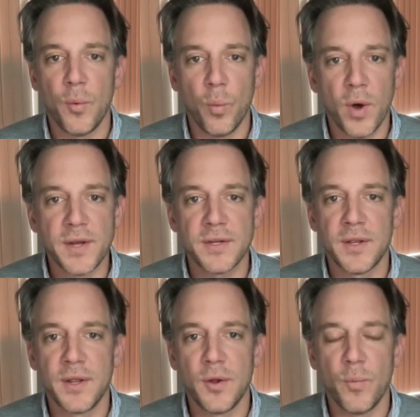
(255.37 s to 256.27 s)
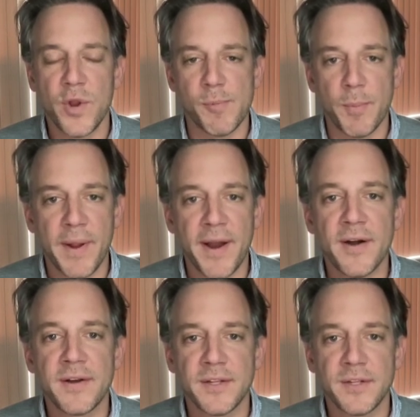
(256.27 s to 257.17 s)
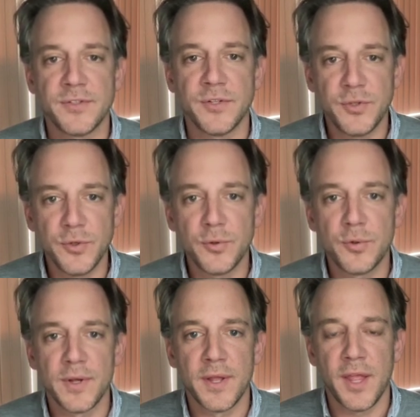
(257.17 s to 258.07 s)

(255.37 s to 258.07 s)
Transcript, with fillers: what we are prepared to do,